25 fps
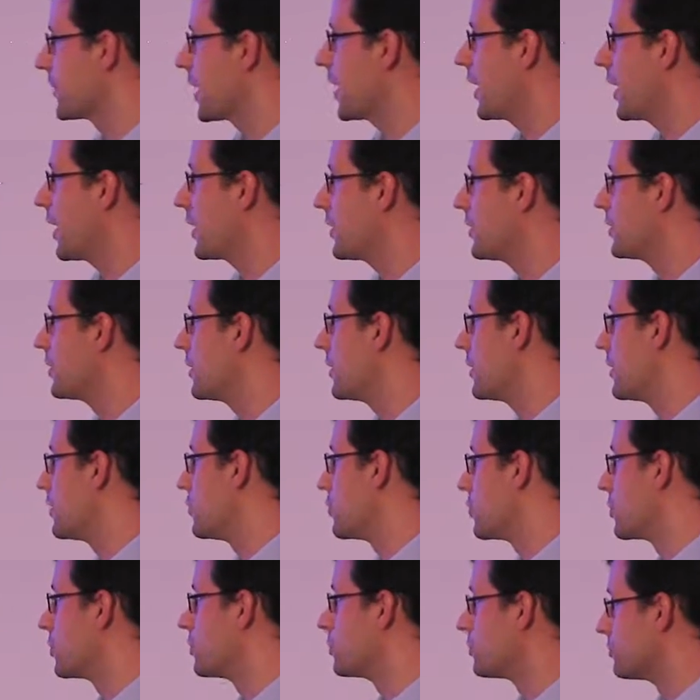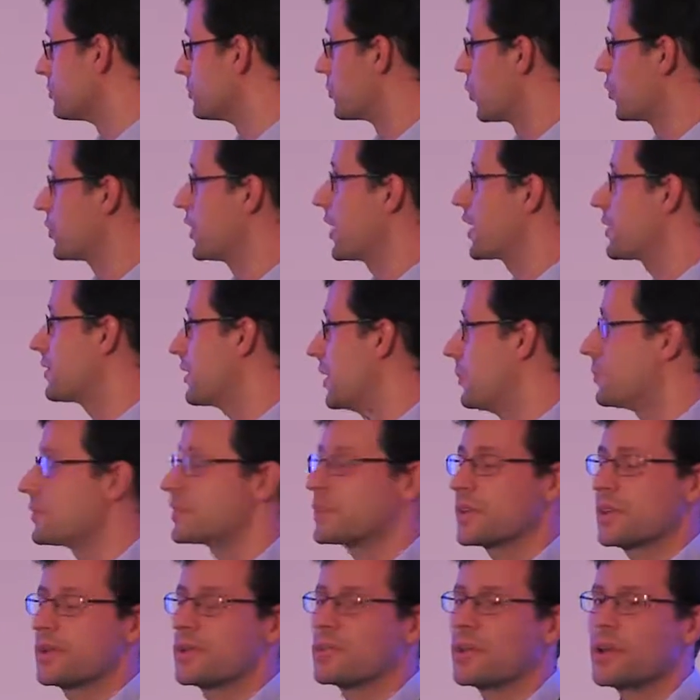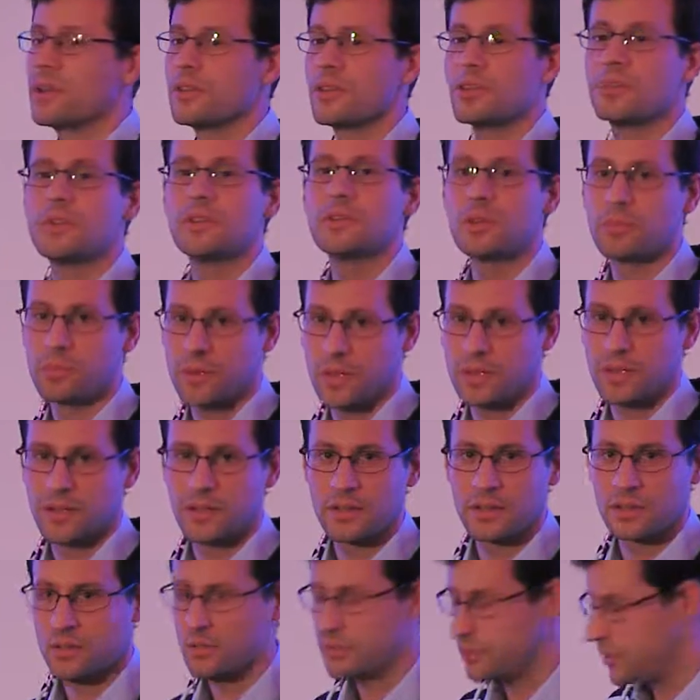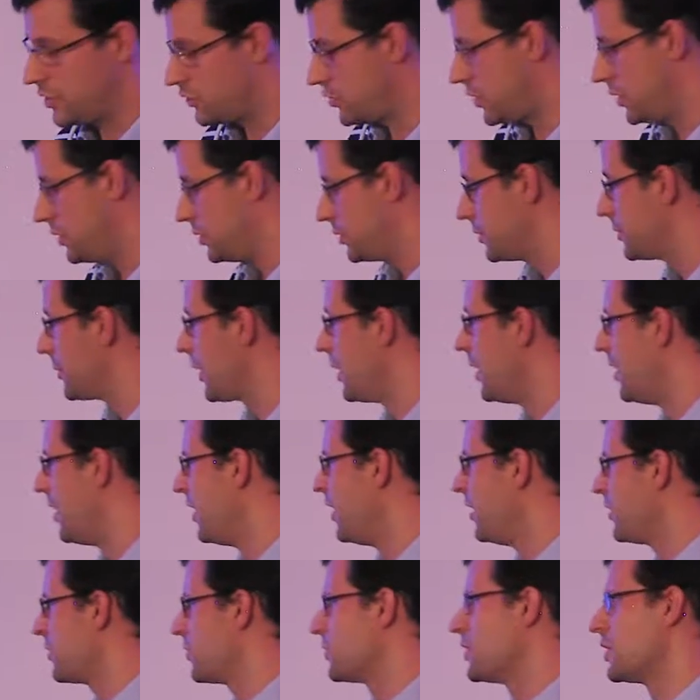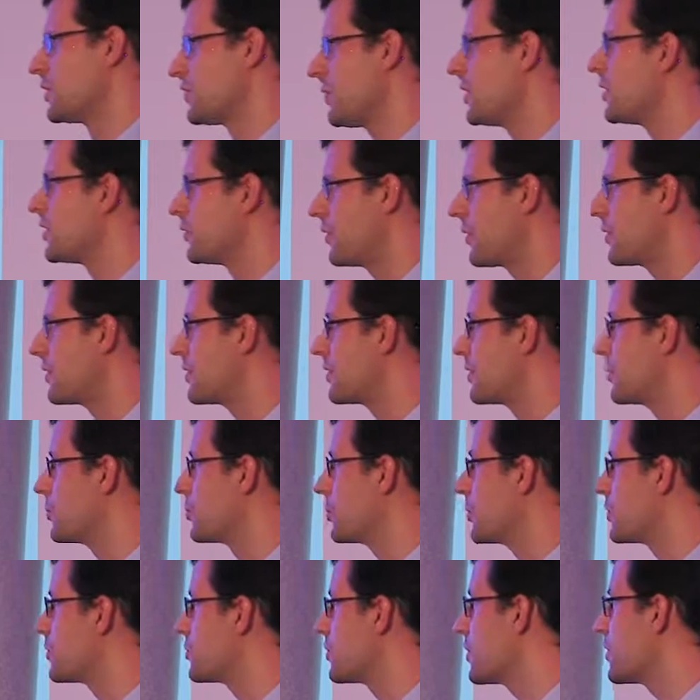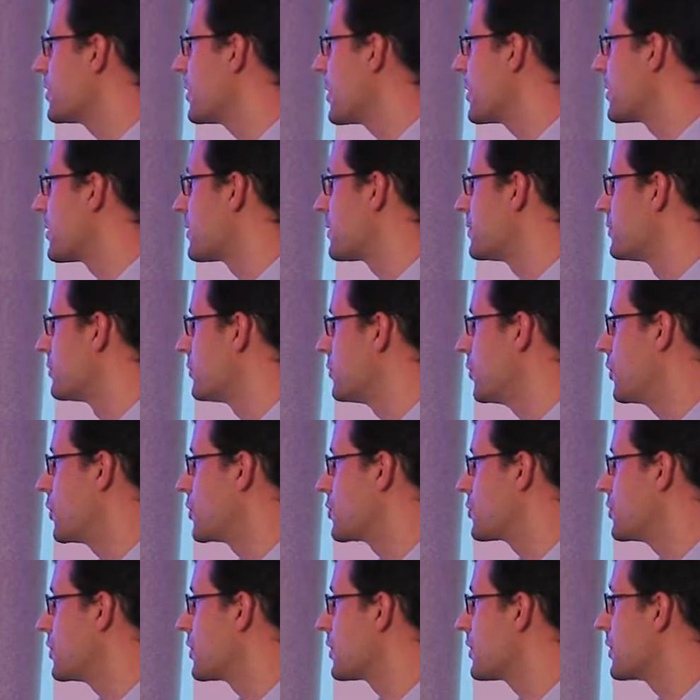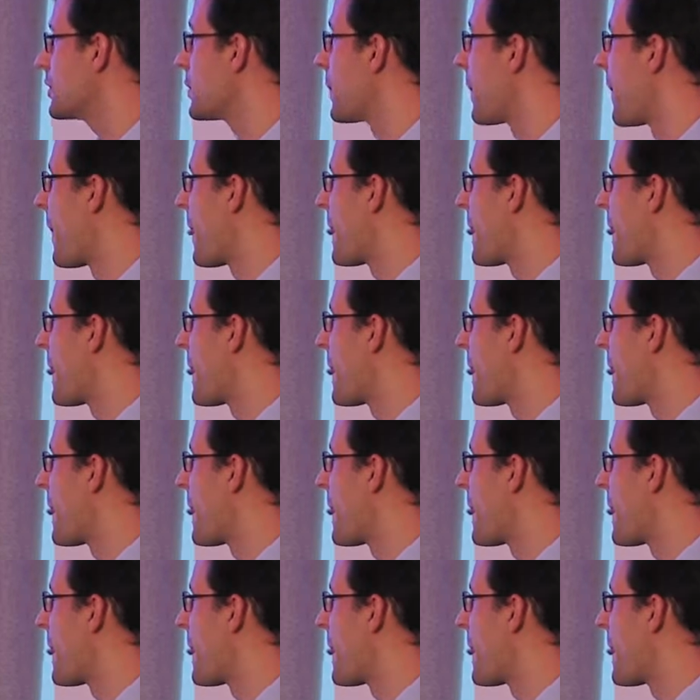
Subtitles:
And your product teams can run them independently of each other. So this one is very simple to address, fortunately.